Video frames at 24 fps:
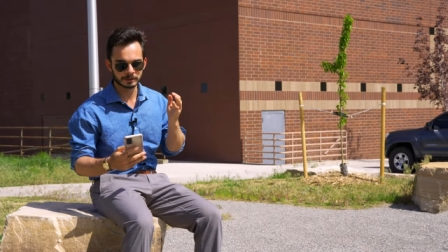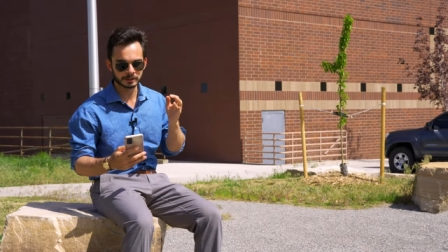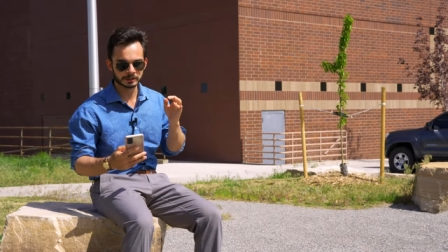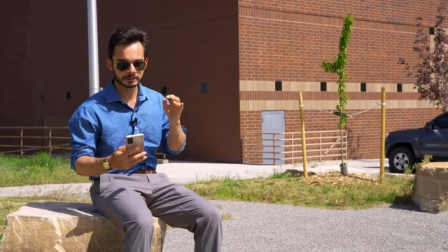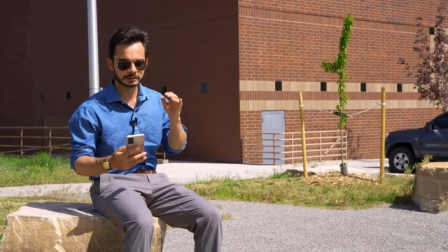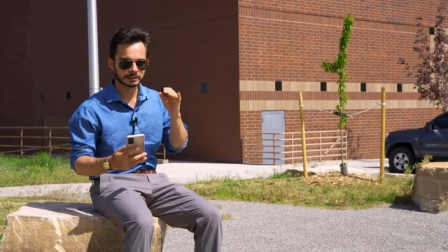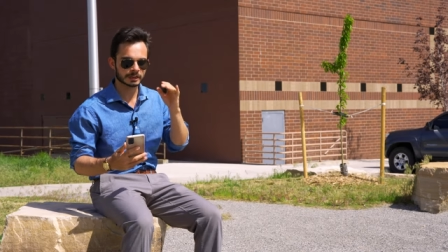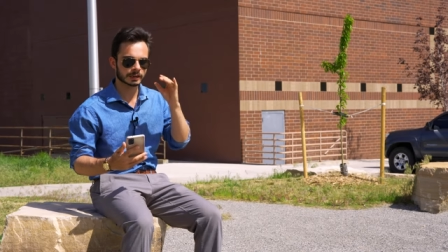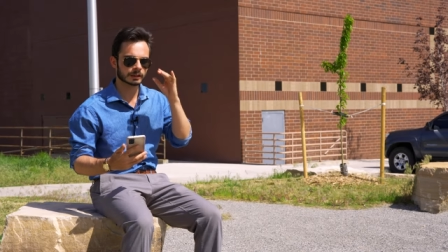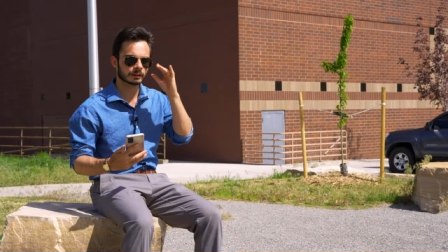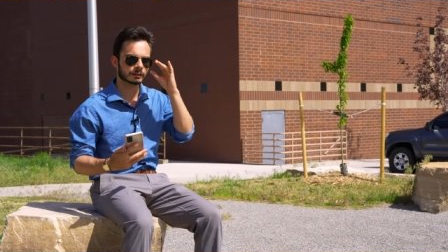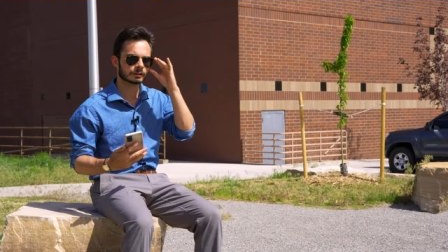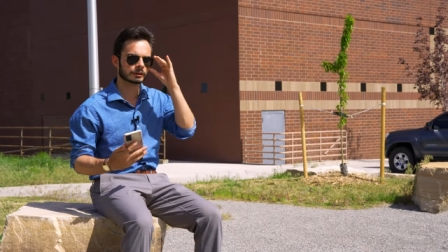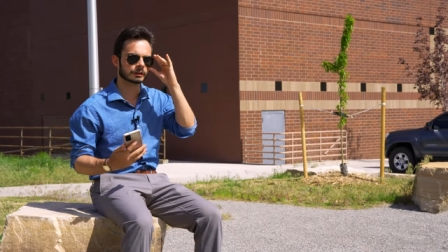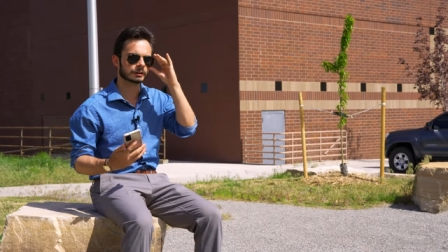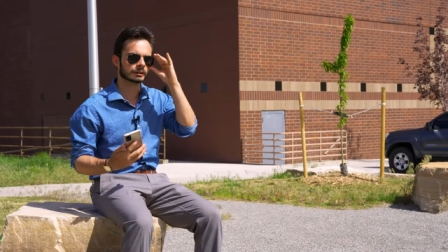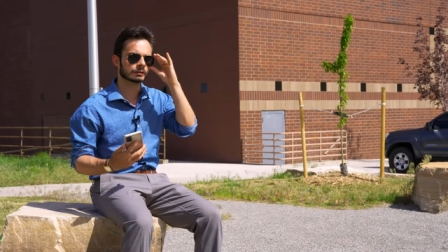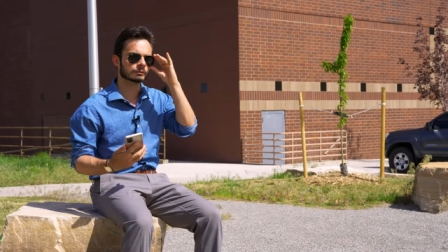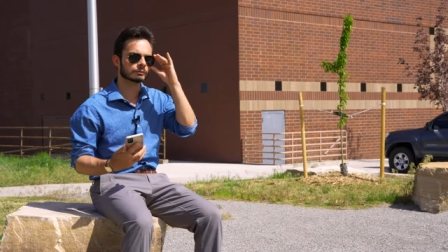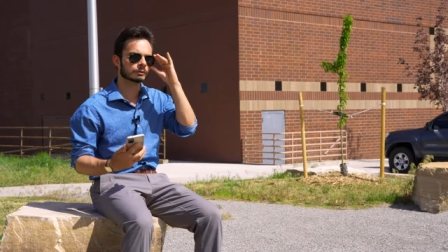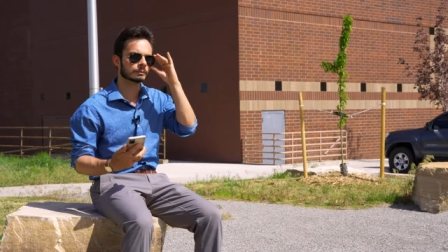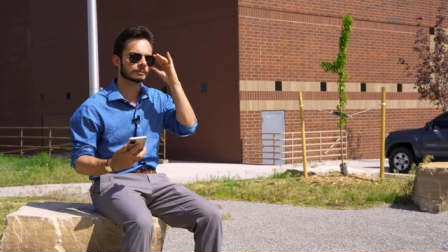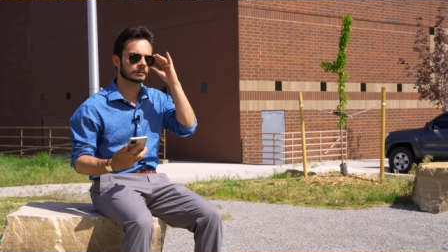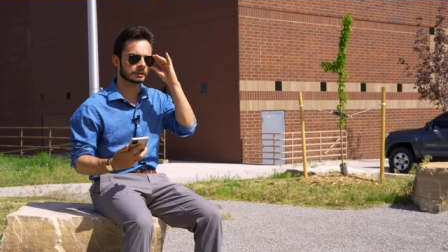in tailoring
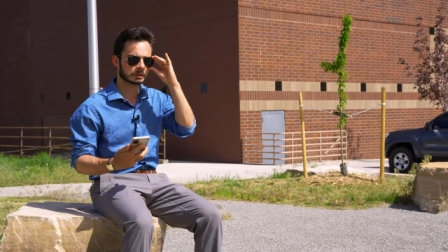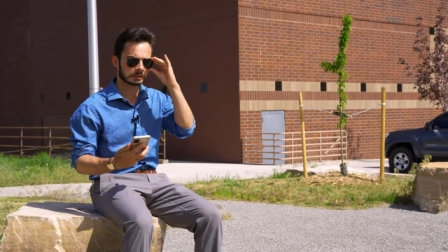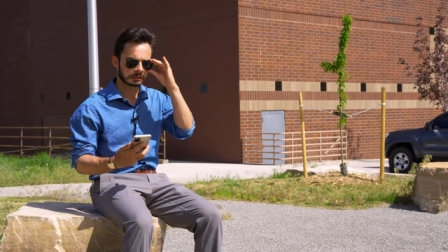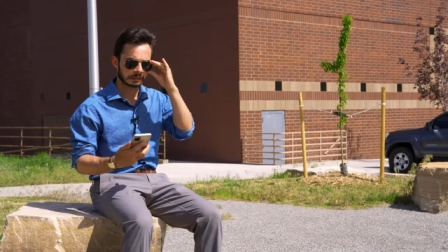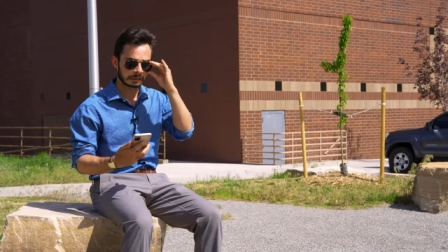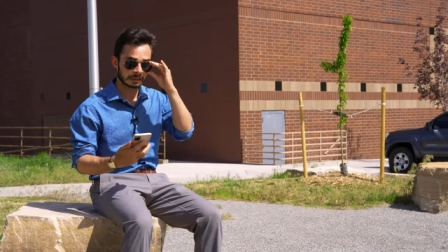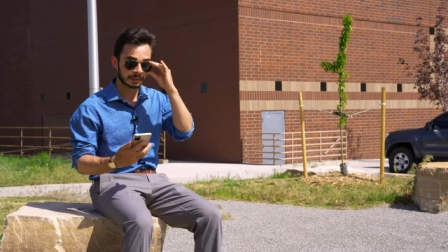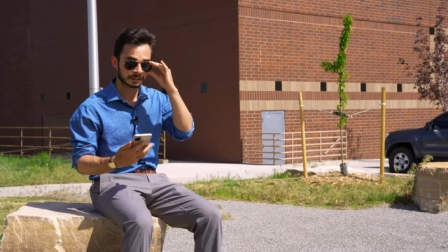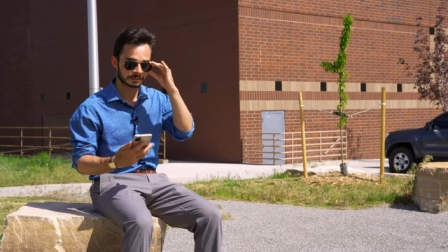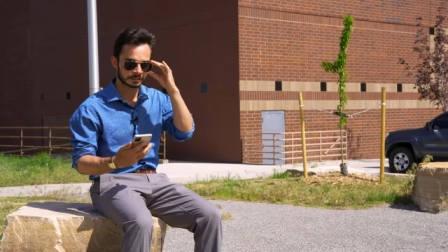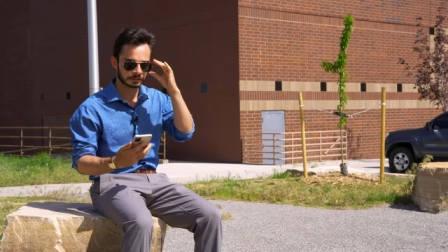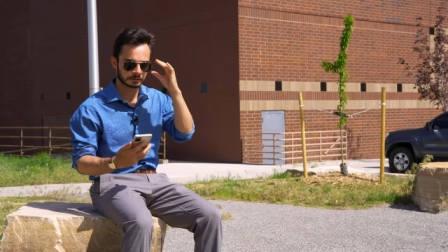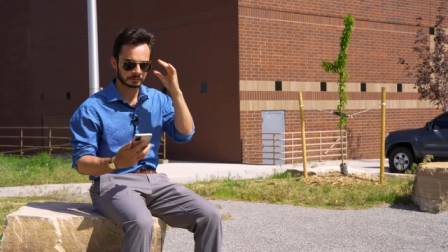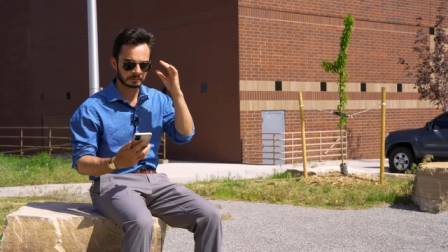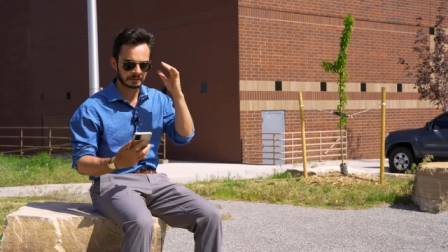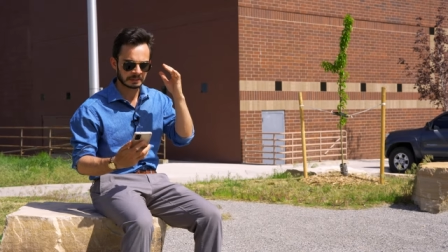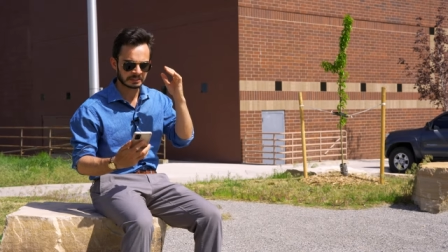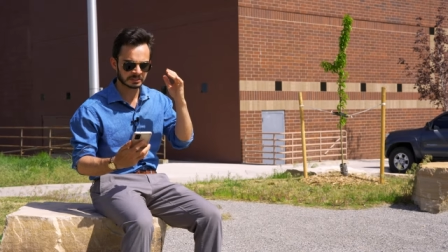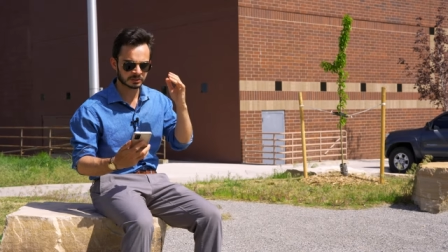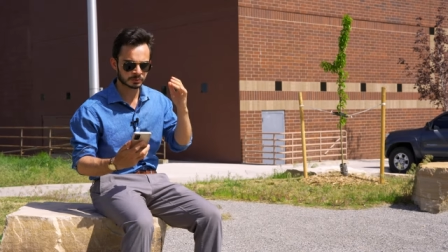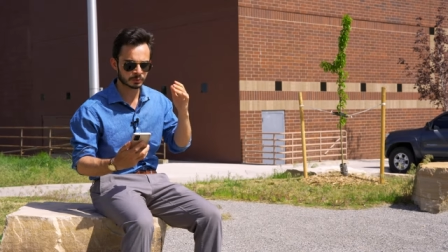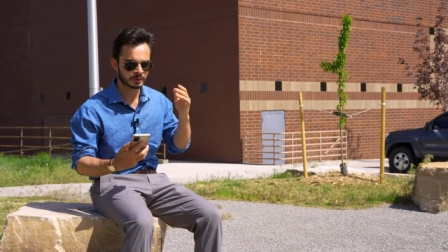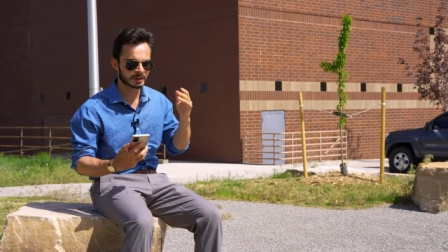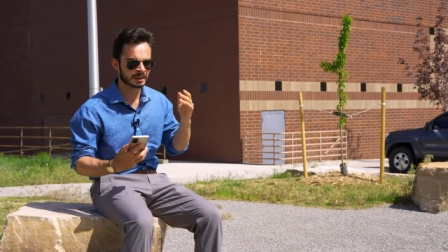and women in classic
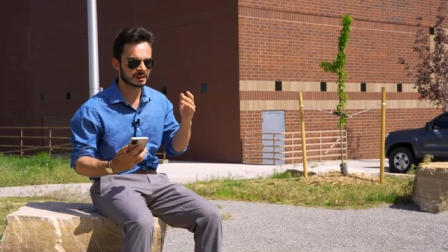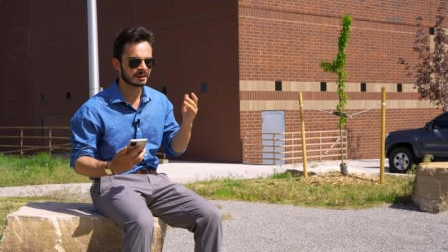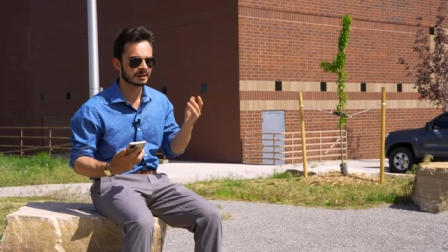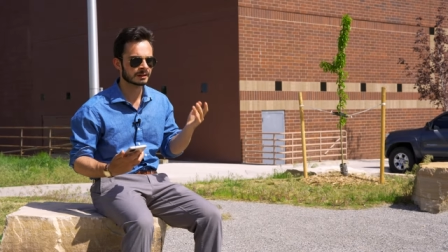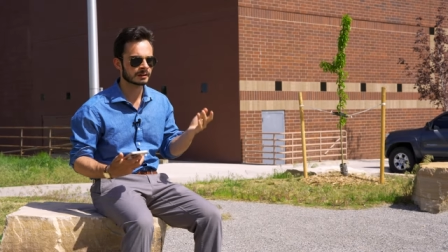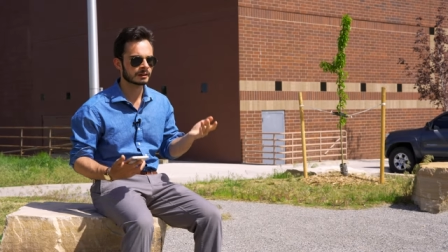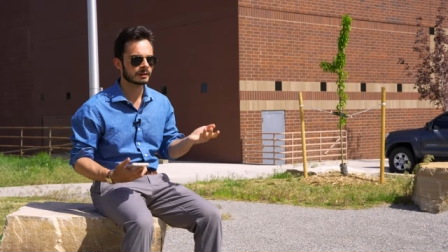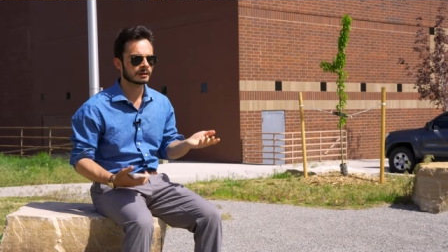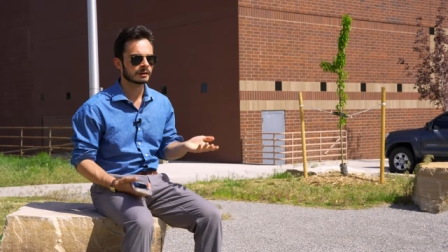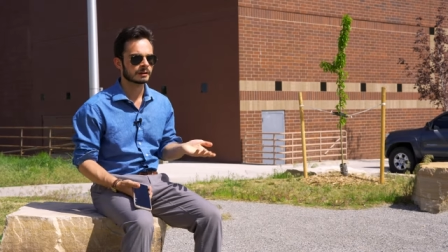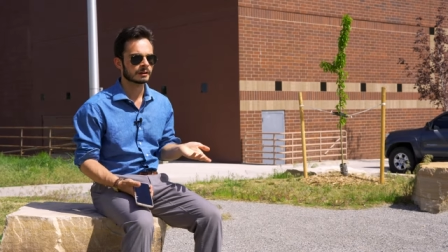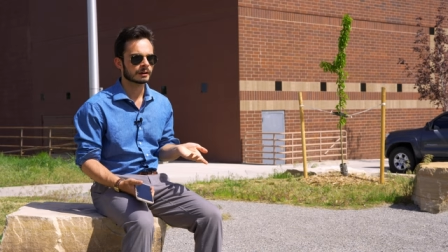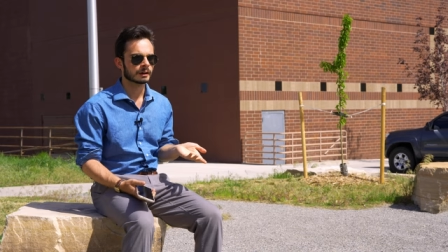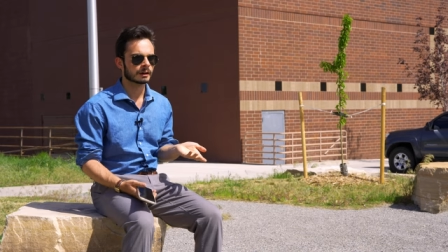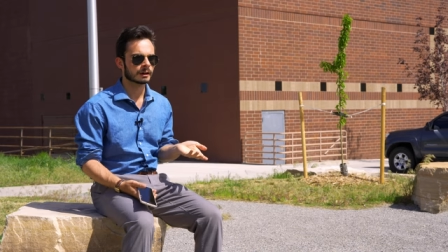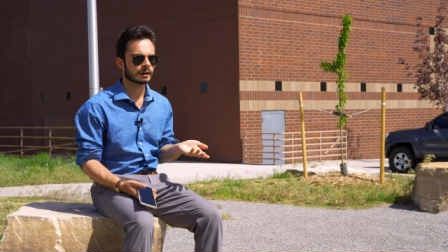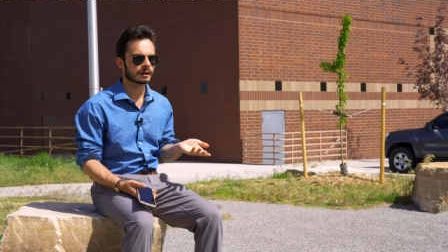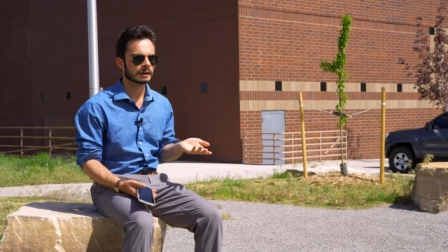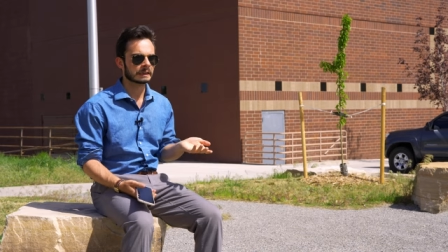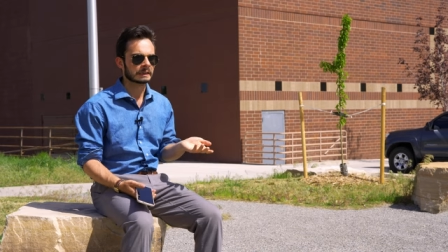menswear. Uh,